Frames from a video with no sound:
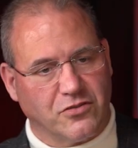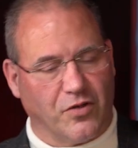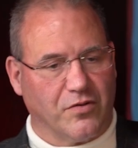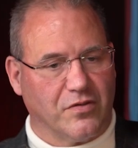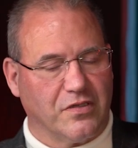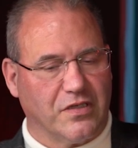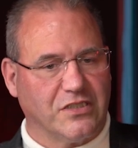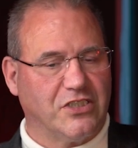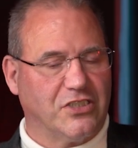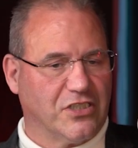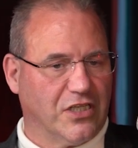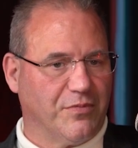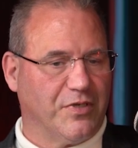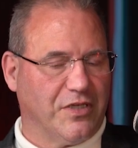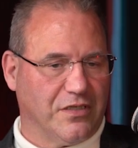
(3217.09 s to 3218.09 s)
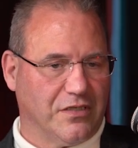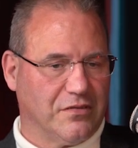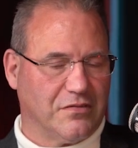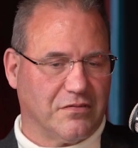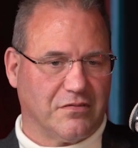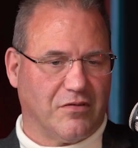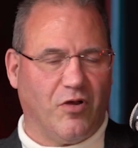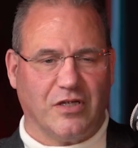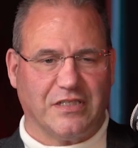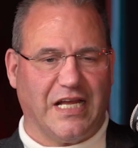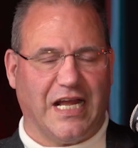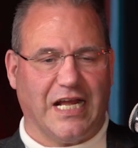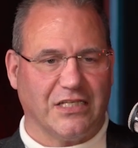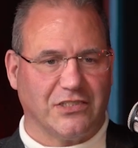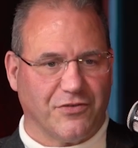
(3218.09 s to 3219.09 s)
So this is going to be hard
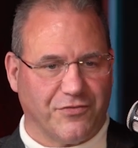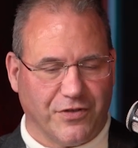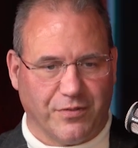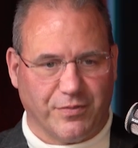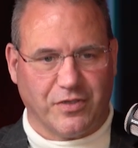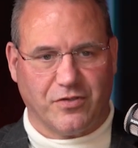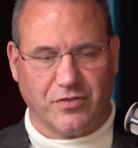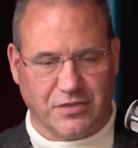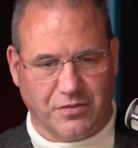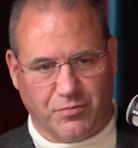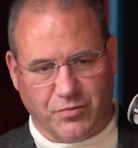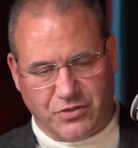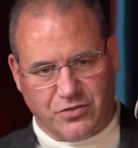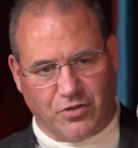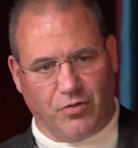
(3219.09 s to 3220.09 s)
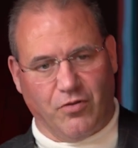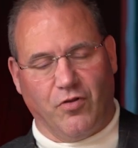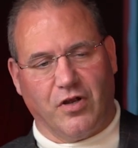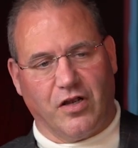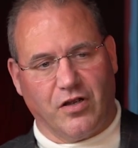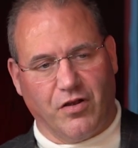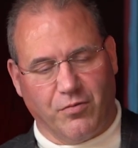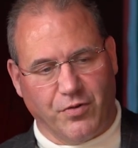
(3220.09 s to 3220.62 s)
to answer for you because it was so long ago.